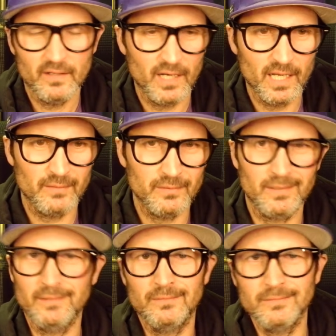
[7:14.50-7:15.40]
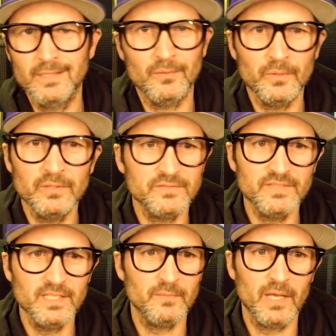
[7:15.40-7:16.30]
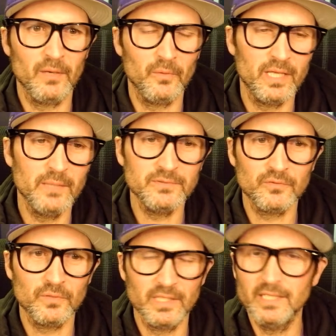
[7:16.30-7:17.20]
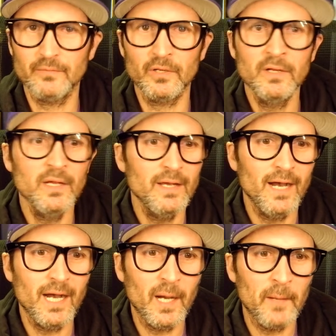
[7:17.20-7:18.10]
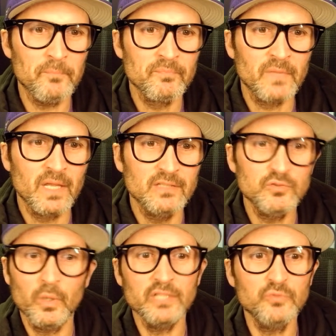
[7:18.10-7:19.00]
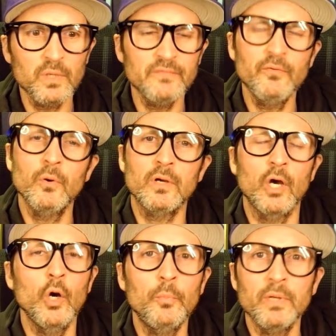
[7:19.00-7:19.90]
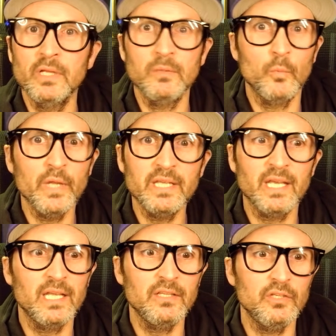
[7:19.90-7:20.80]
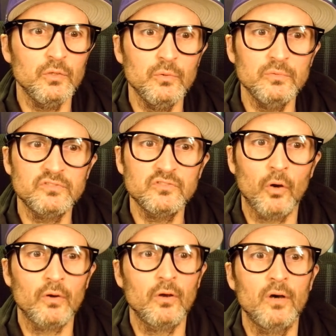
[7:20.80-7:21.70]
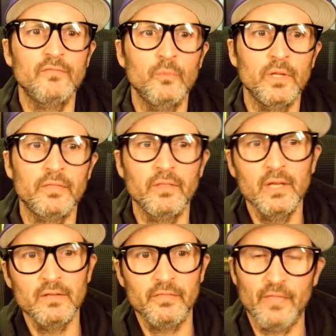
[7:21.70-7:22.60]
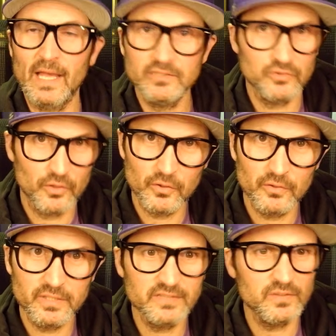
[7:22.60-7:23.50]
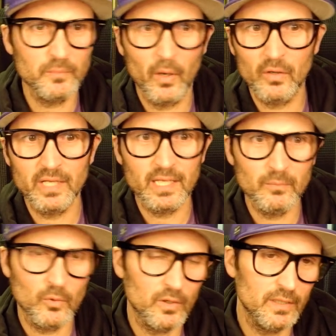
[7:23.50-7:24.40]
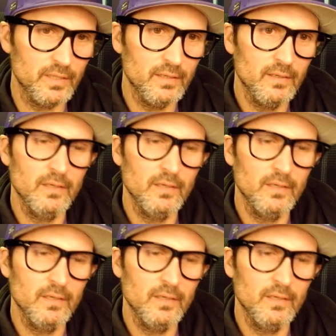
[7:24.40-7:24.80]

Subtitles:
And we don't see him that way. He was a reliever. 2024 opening weekend, you start off with Thatcher Hurd gets the ball game 1,